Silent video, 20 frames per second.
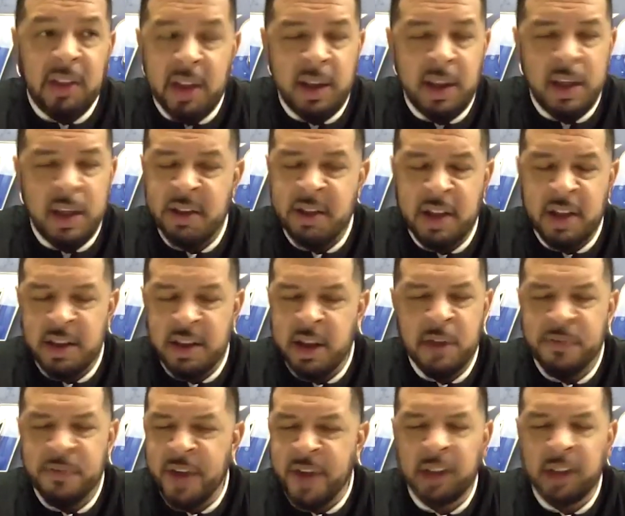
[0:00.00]
It
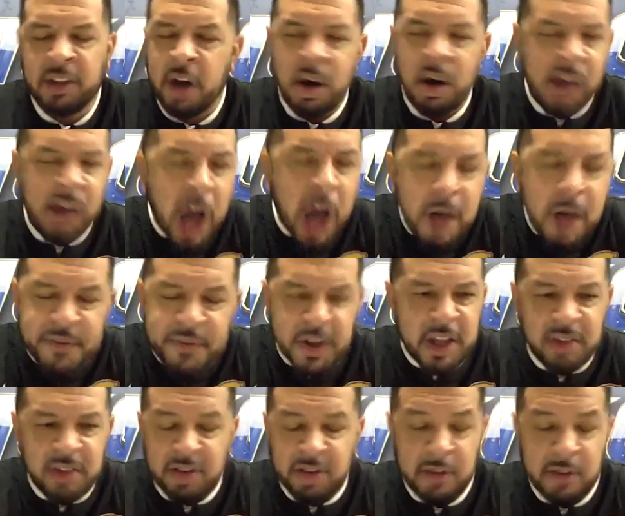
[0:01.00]
affected our
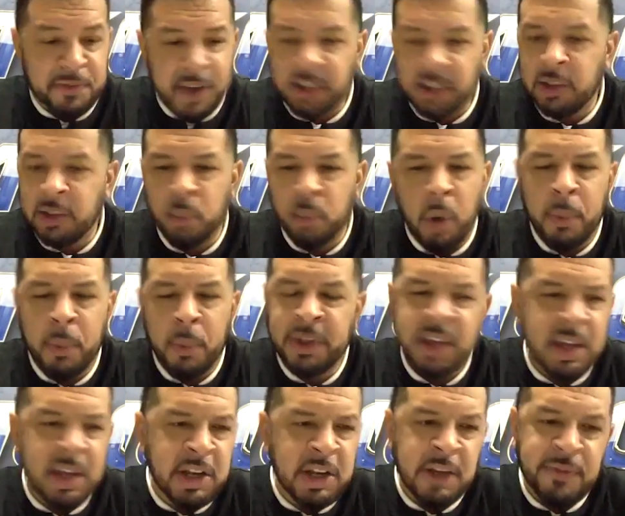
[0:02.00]
confidence. It affected what we
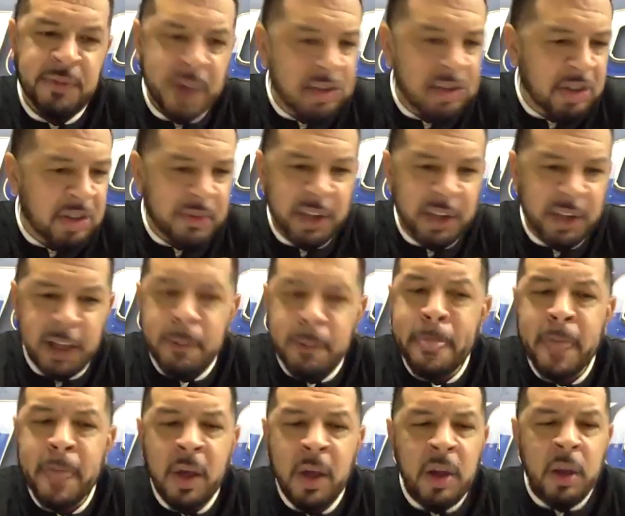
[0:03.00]
did defensively.
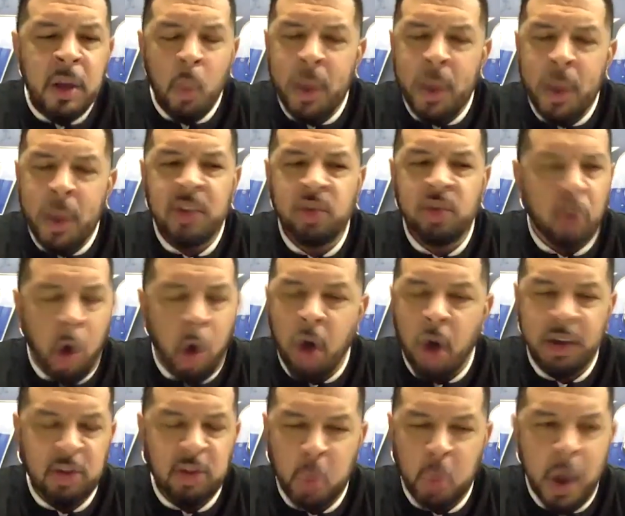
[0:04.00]
We didn't
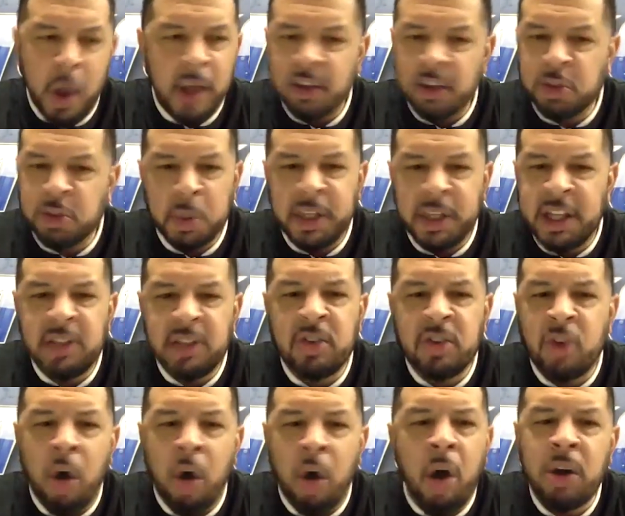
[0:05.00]
talk as well as we need to
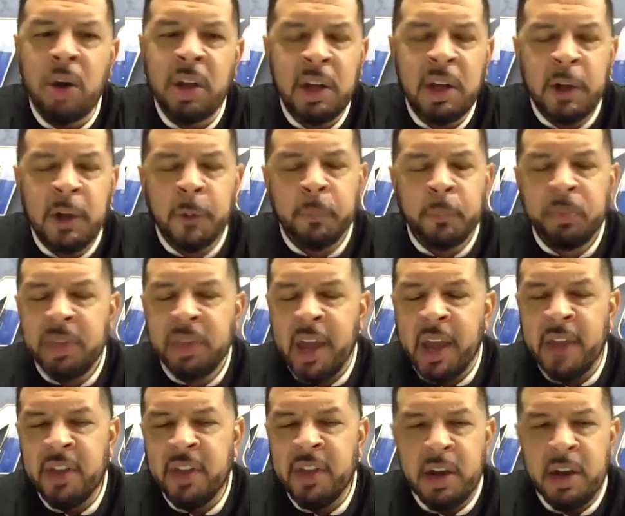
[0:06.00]
talk.
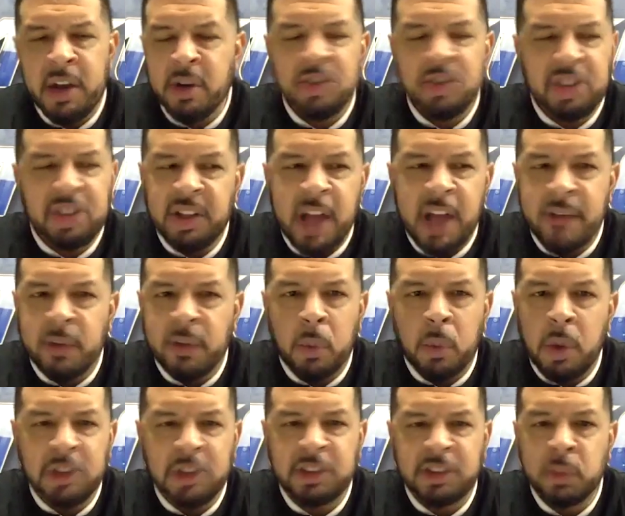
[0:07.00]
And the energy level
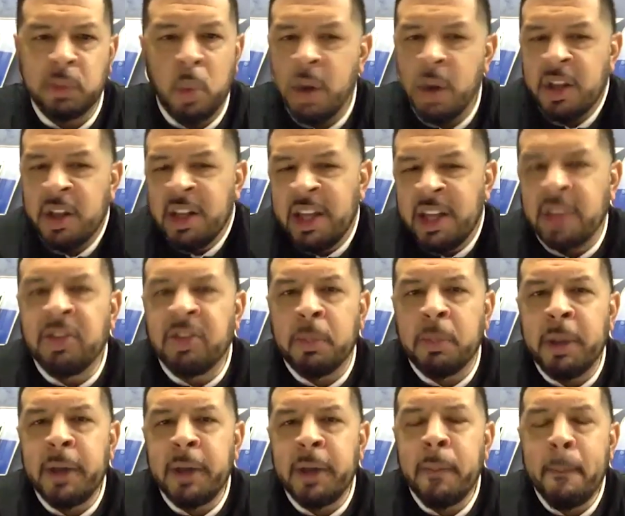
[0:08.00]
wasn't what it needs to be.